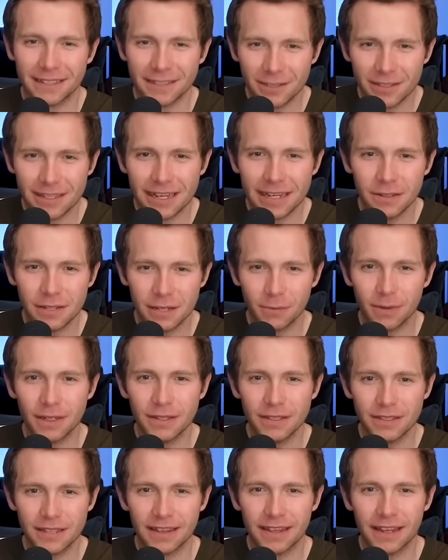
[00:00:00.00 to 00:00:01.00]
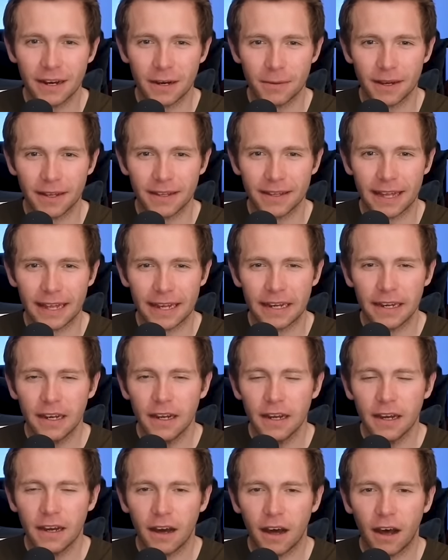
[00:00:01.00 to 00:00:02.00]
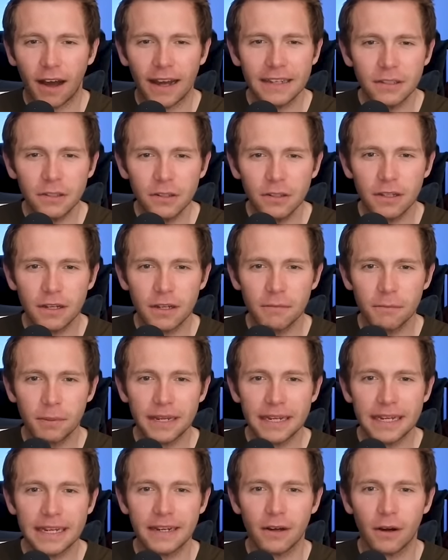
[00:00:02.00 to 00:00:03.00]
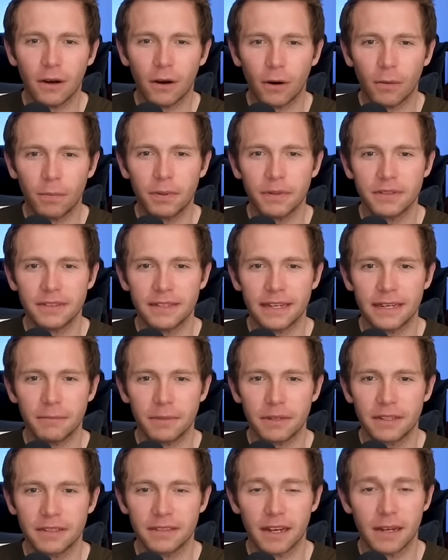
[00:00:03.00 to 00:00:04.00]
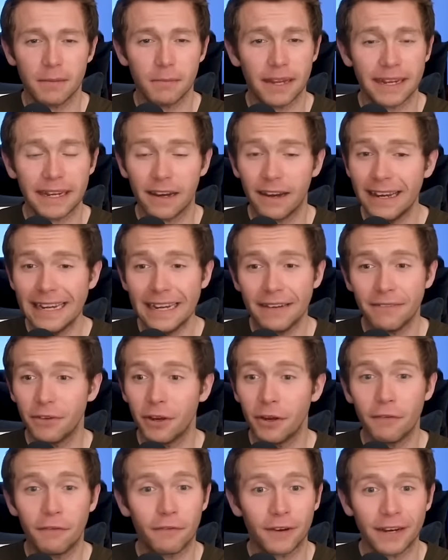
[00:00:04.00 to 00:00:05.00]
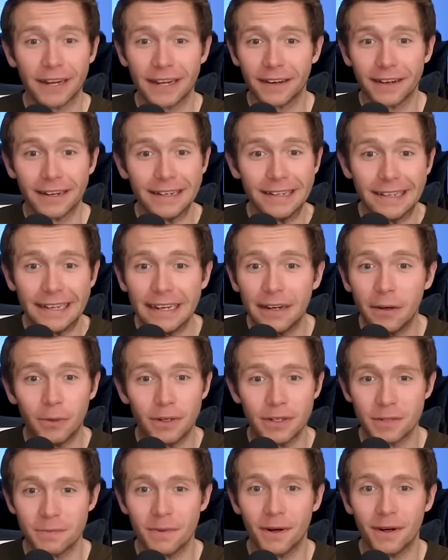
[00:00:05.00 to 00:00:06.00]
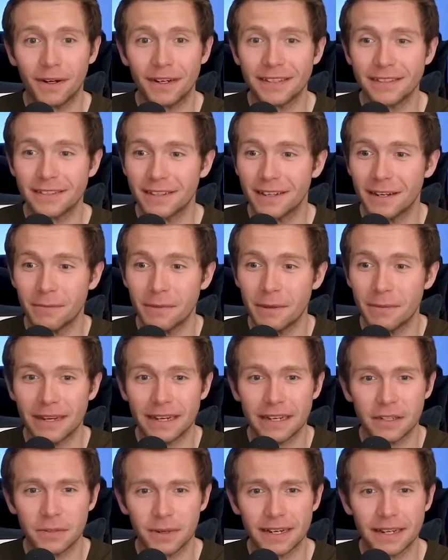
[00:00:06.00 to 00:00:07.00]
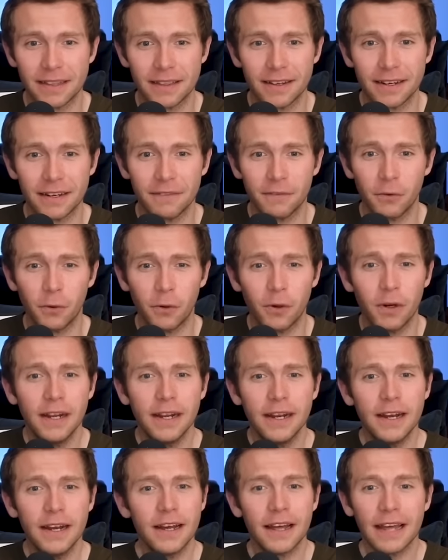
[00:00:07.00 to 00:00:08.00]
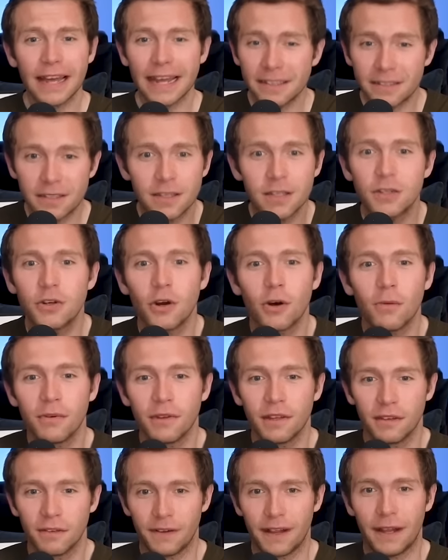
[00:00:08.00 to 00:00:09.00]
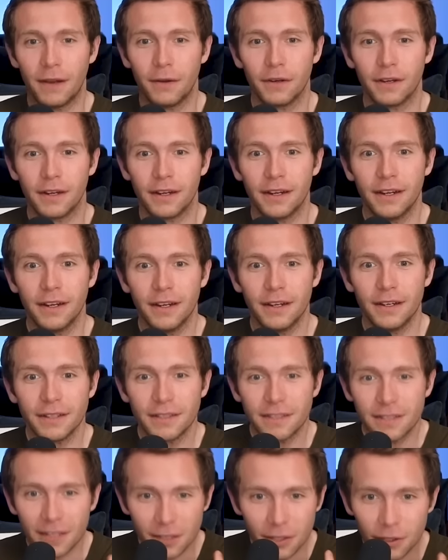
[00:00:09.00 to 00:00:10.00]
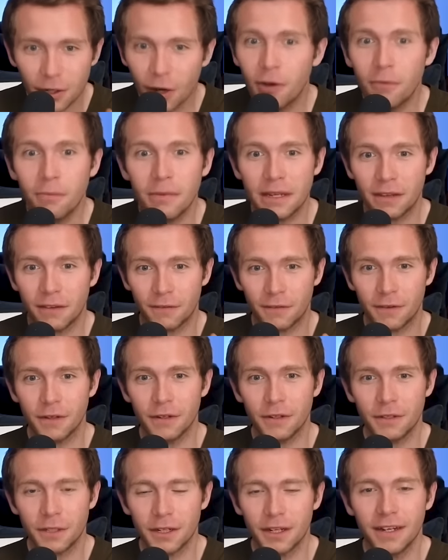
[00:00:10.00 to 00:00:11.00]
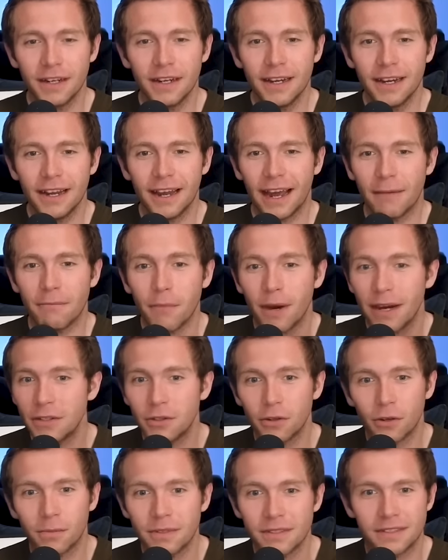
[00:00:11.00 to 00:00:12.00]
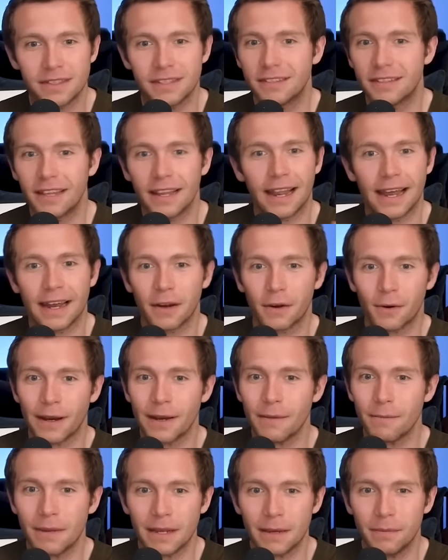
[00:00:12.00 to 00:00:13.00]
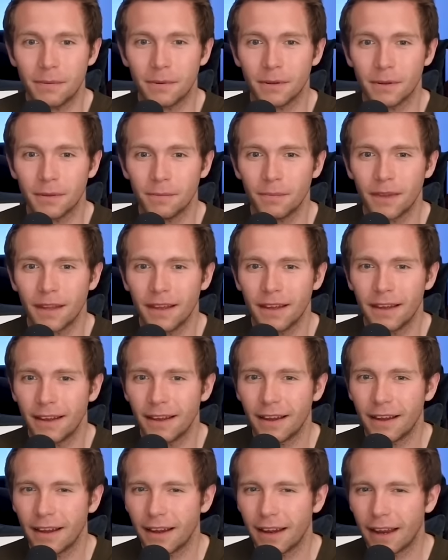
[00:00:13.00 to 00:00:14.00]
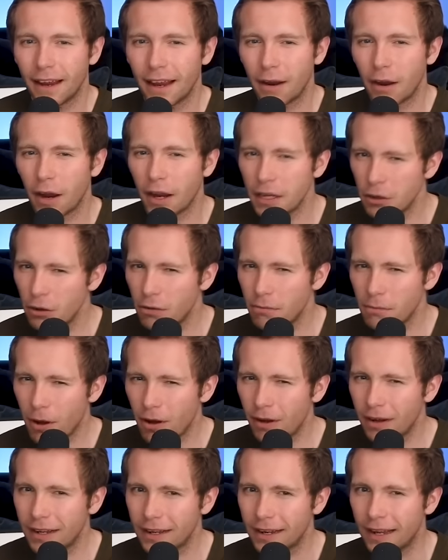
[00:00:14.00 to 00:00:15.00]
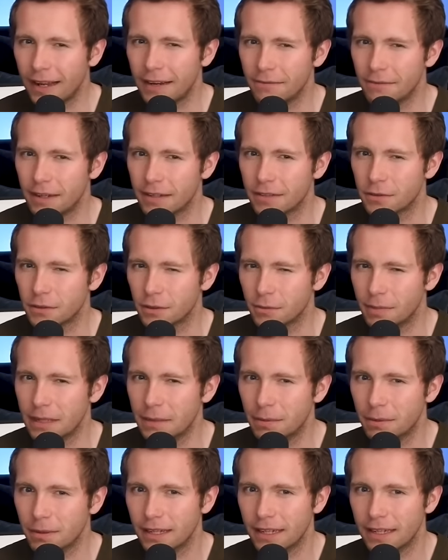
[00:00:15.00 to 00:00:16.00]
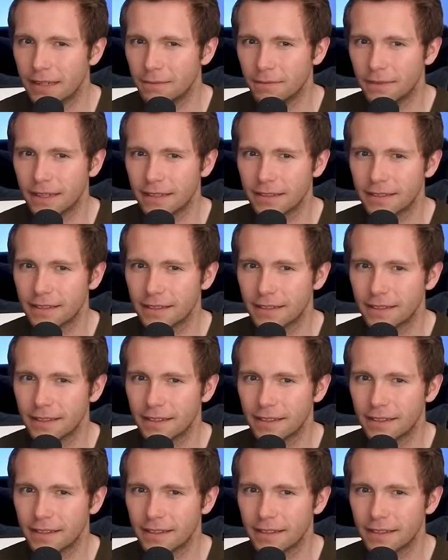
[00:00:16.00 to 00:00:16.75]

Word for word: It's just interesting when you said there about that. I do the complete opposite because I'm like, I have no freaking idea which markets are going to be big in 2034. It's the job of the founder to show me the future, and my job is to select great people. Are you a market led investor or a people led investor?